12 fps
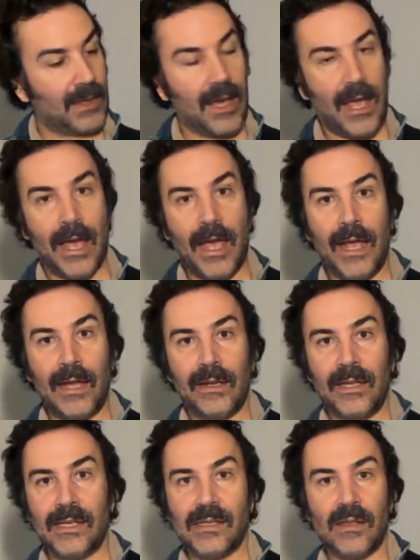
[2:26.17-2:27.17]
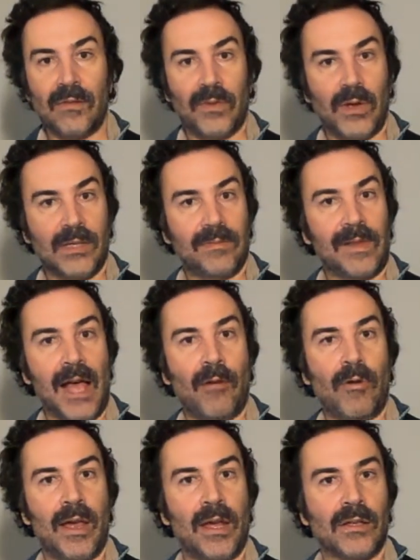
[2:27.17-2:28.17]
And these are the first flat
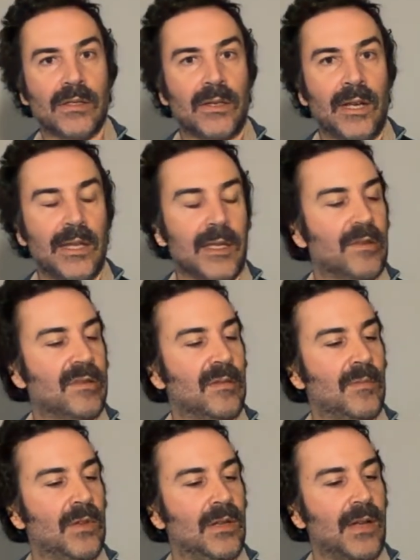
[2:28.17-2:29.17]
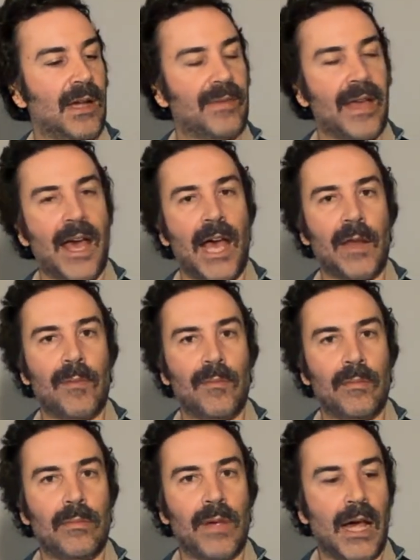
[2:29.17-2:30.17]
wounds on any instrument I've had,
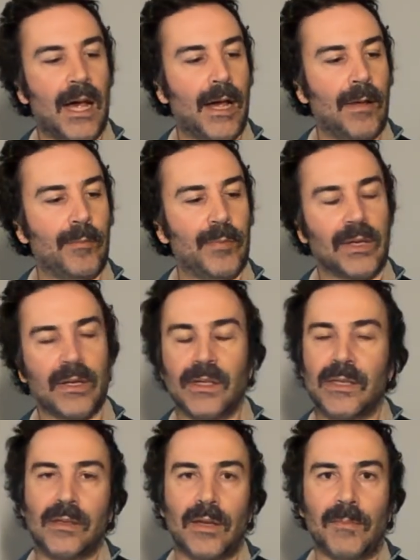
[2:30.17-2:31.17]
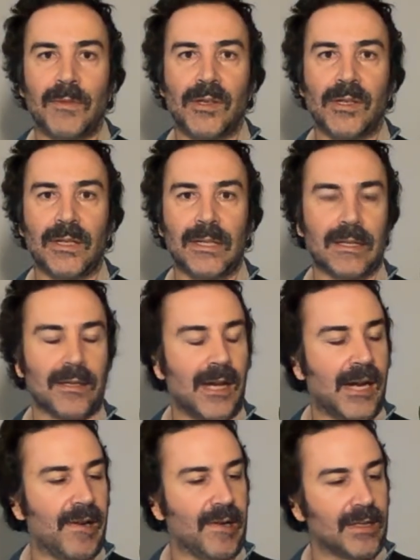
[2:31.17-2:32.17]
because I'm usually a
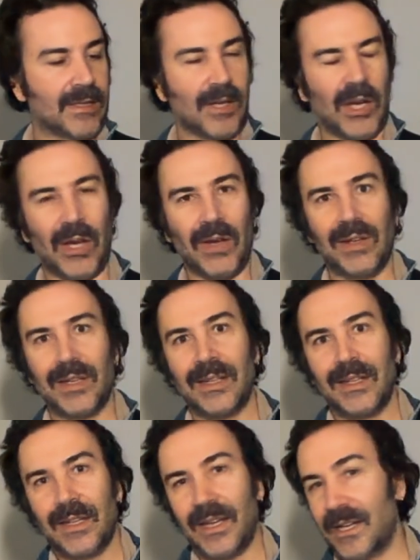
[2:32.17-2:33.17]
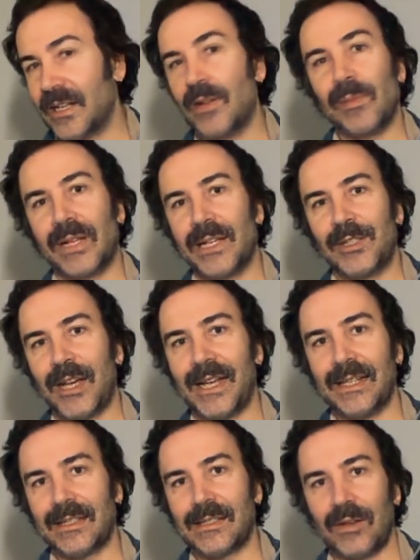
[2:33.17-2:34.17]
guitarist, so I don't play
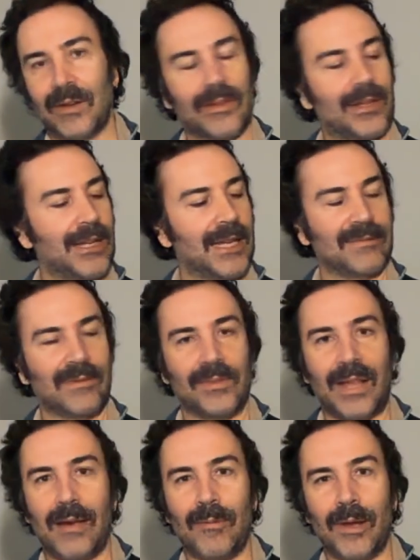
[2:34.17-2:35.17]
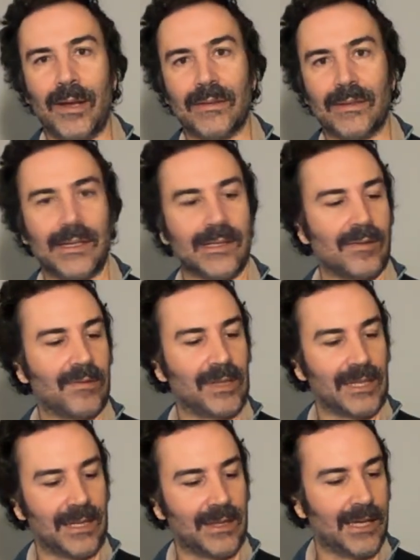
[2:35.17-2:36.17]
jazz, so the need for flat wounds isn't
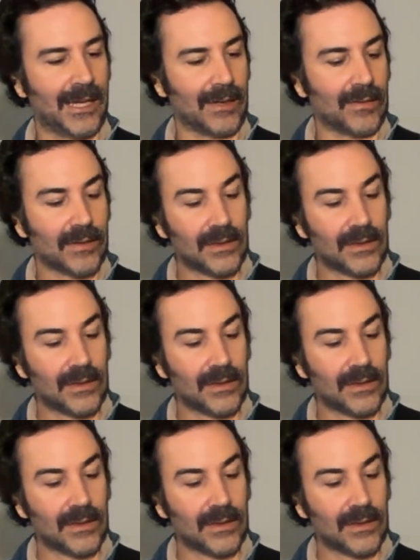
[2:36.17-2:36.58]
really a thing.